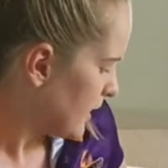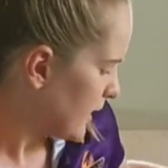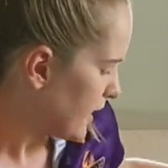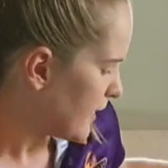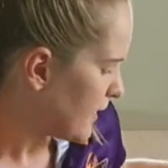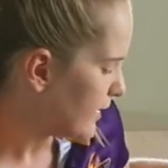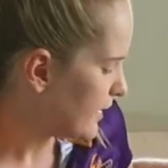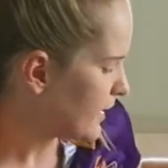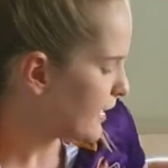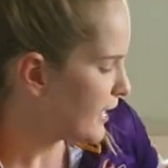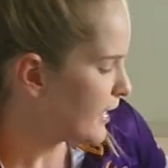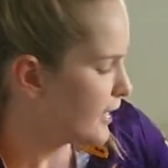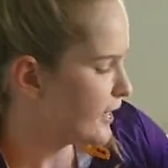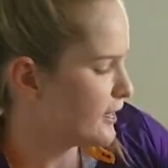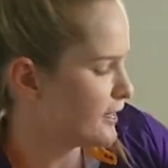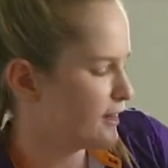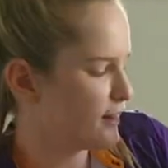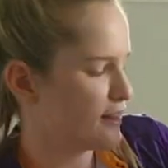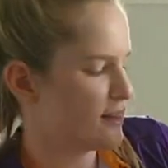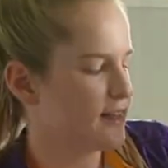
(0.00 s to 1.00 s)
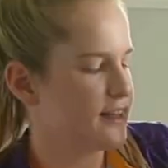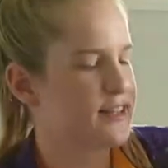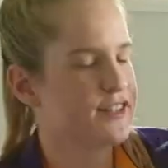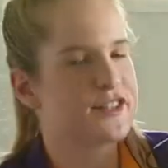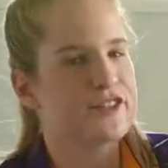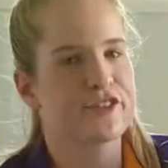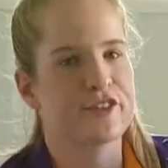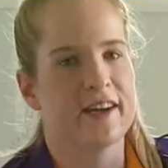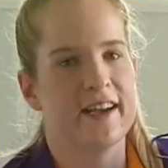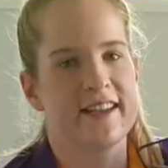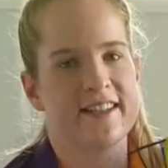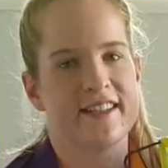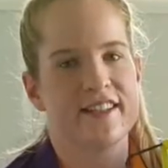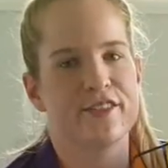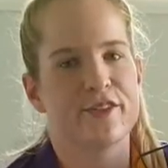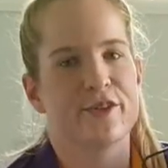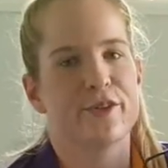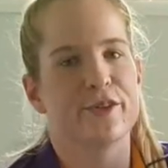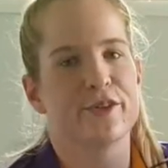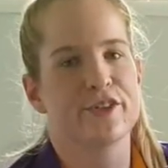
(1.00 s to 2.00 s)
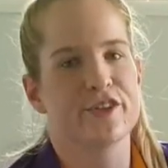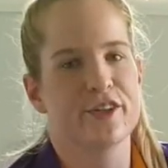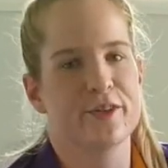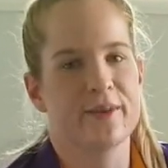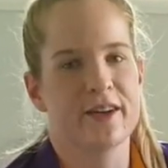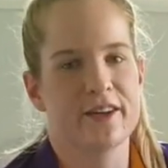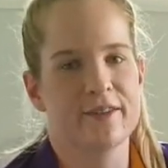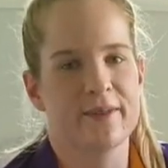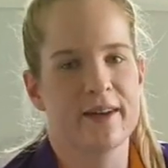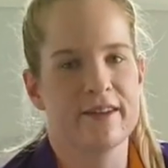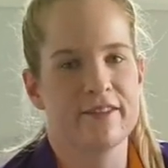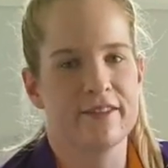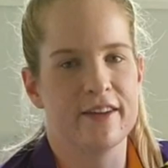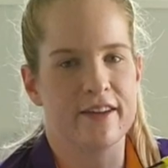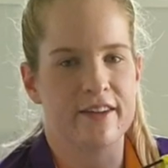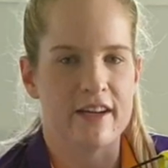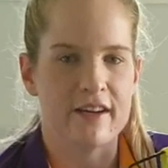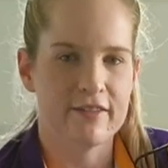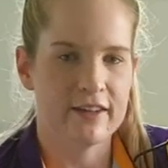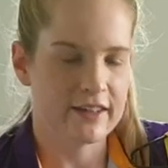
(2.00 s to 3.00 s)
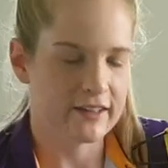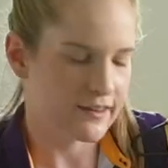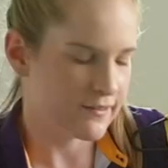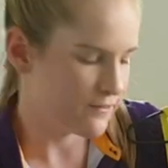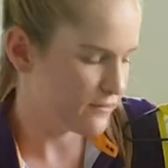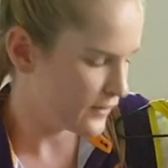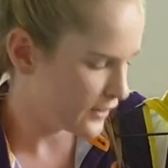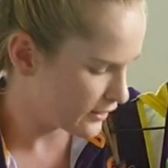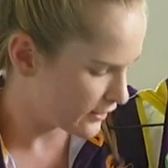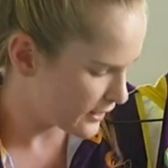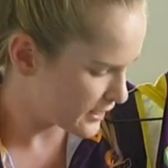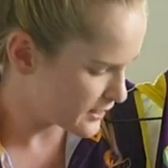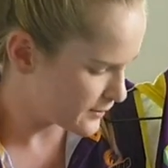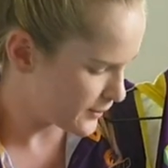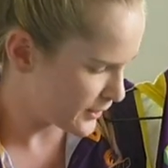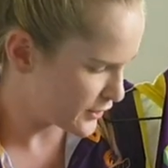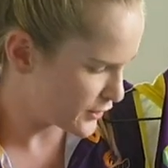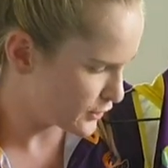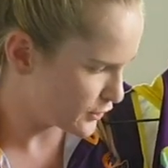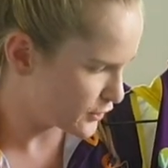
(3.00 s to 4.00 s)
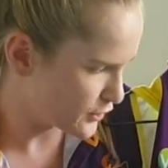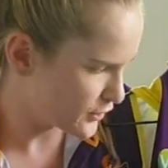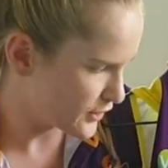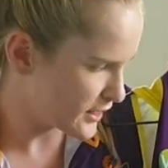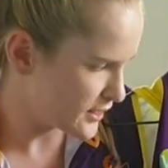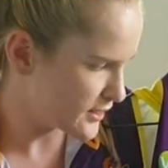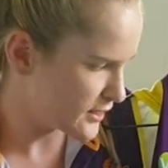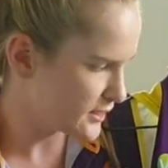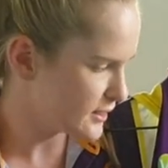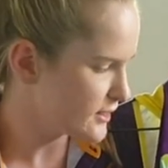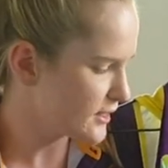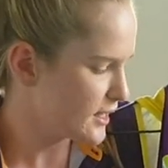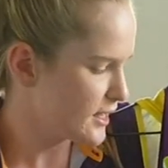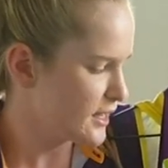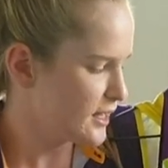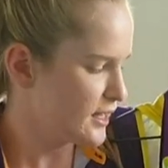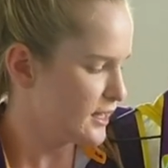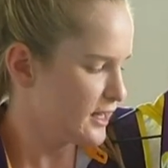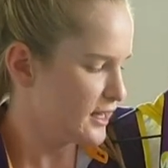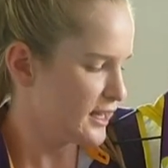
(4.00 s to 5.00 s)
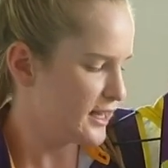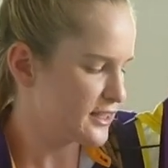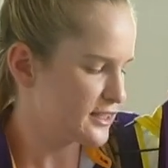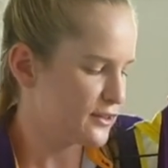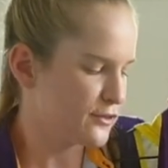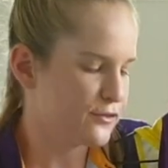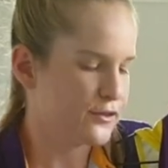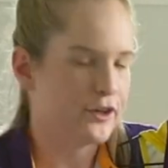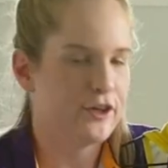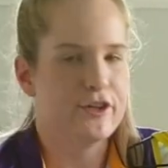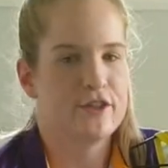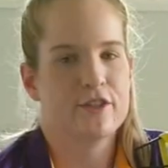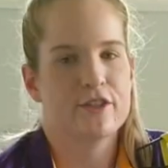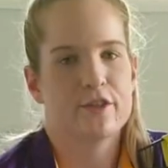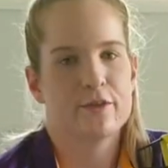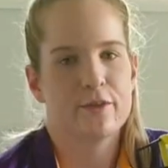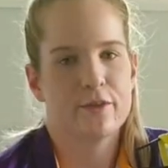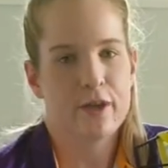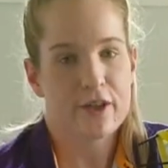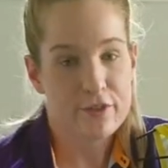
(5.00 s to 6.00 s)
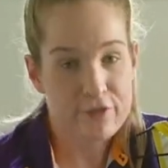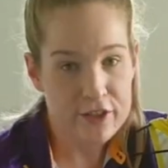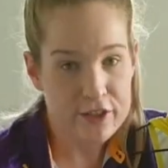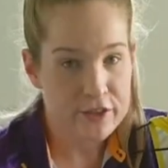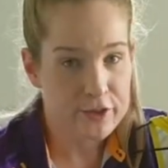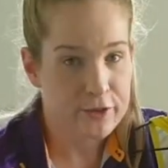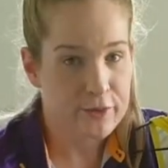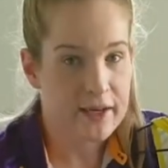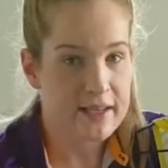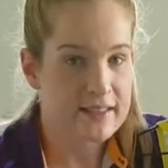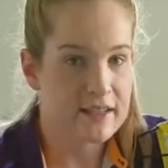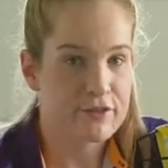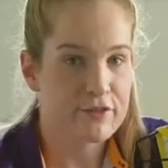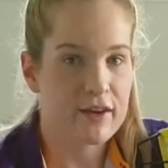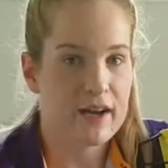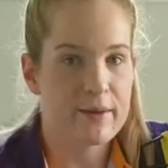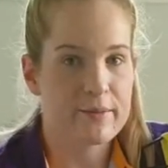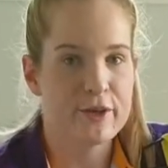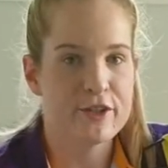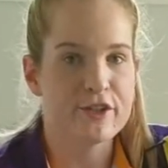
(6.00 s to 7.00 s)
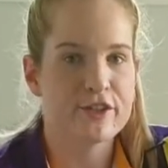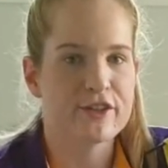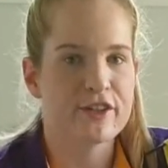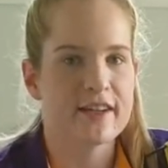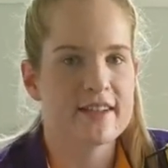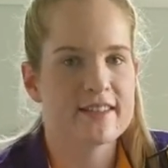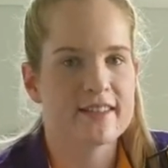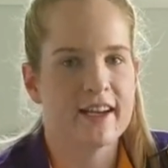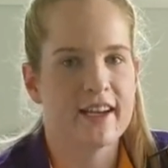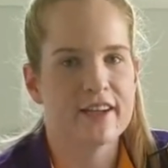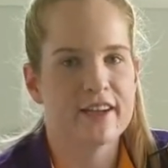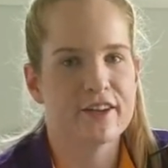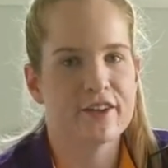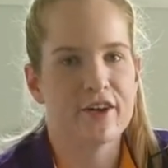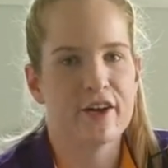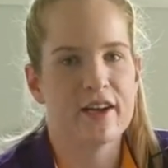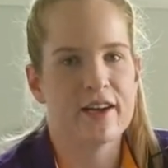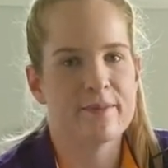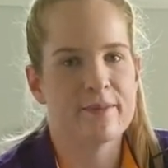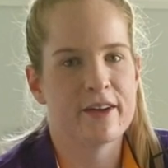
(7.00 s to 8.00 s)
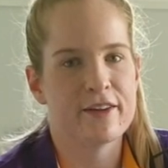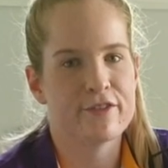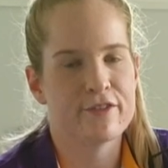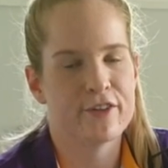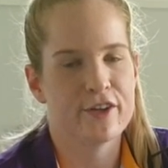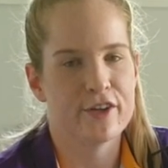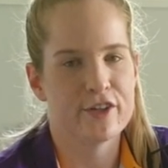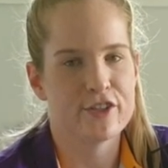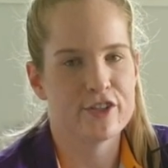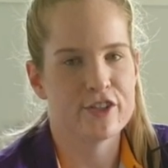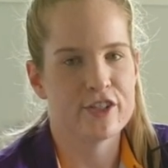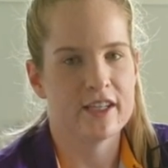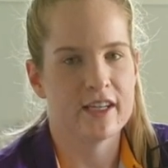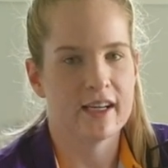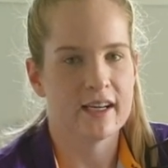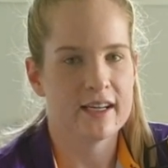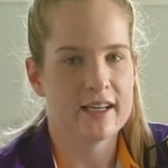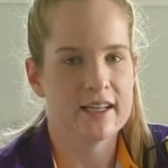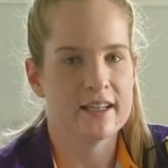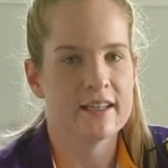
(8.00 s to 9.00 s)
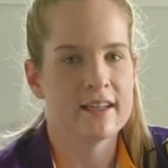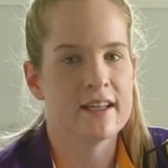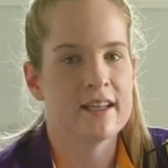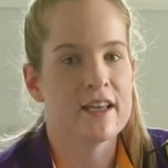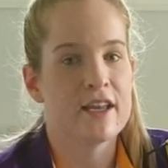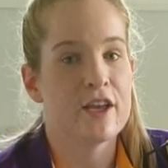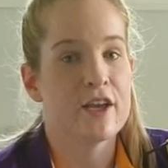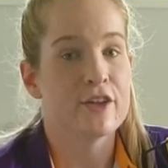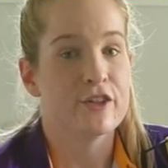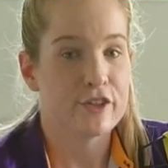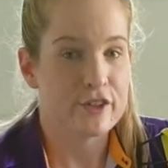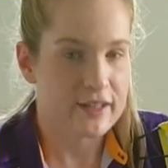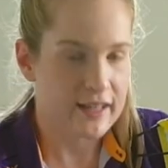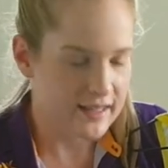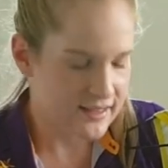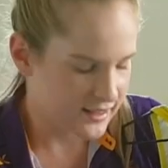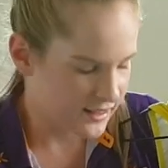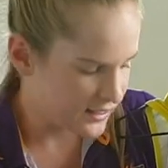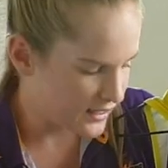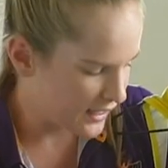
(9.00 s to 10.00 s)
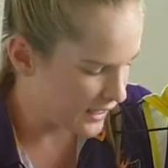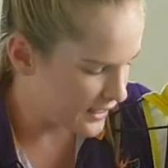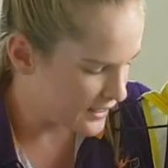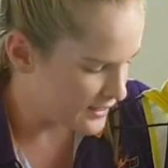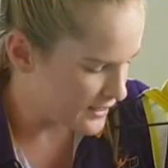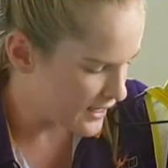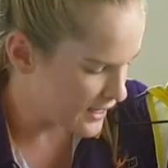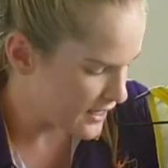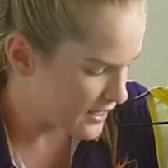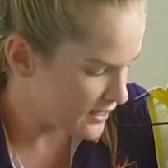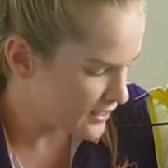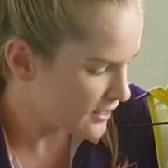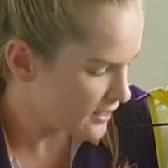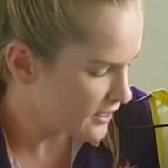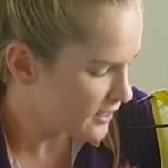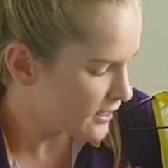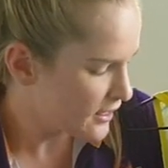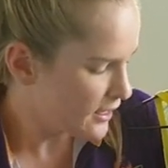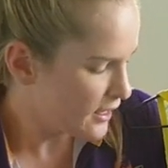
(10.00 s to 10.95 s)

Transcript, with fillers: And then this dress is also one of my very, very, very special dresses. It's the first official Queensland Firebirds dress I got in my first year in 2018.